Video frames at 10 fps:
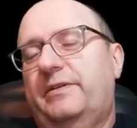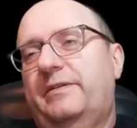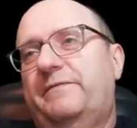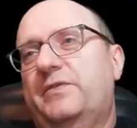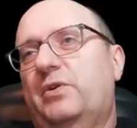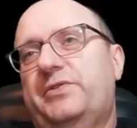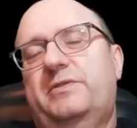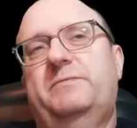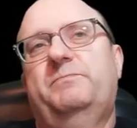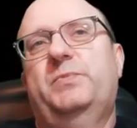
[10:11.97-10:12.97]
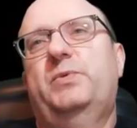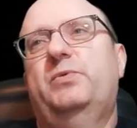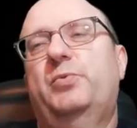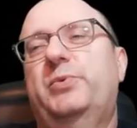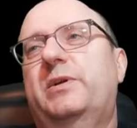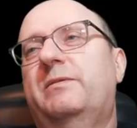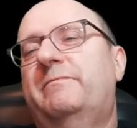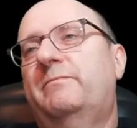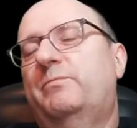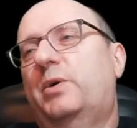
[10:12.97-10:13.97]
If not, you
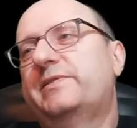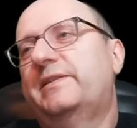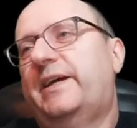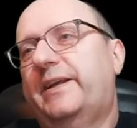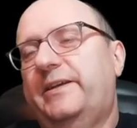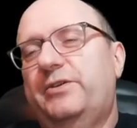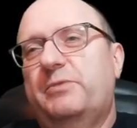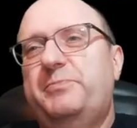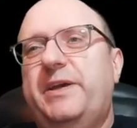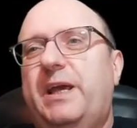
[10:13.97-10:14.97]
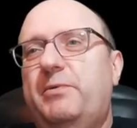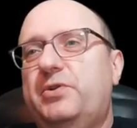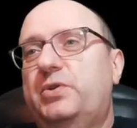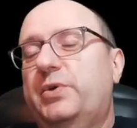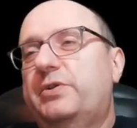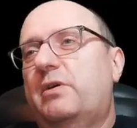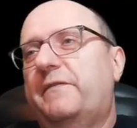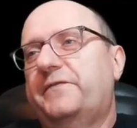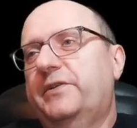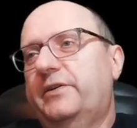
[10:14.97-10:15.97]
will most likely not be able to do it
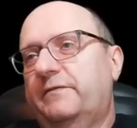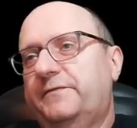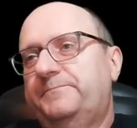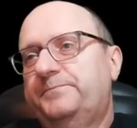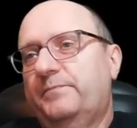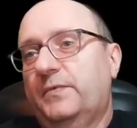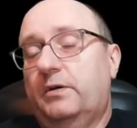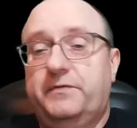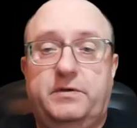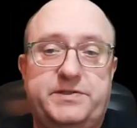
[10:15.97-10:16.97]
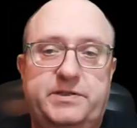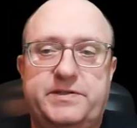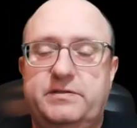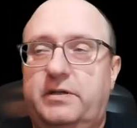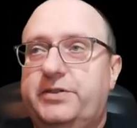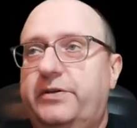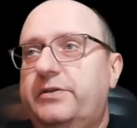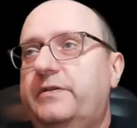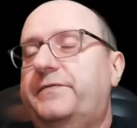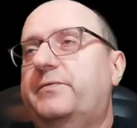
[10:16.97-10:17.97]
often enough. Of course, there's an
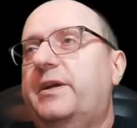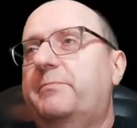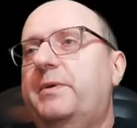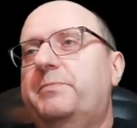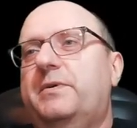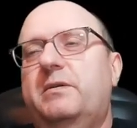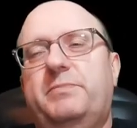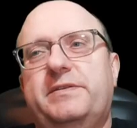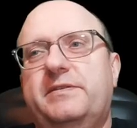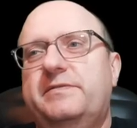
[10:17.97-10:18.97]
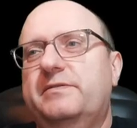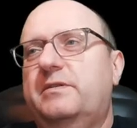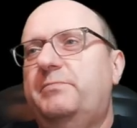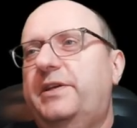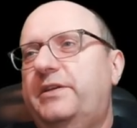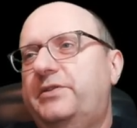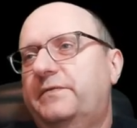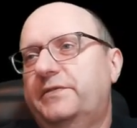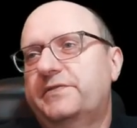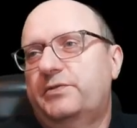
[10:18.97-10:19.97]
alternative, running pip count, but that's a completely
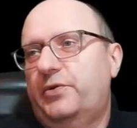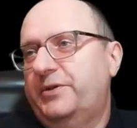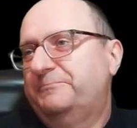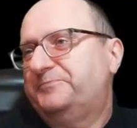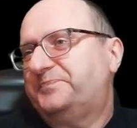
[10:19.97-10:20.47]
different story.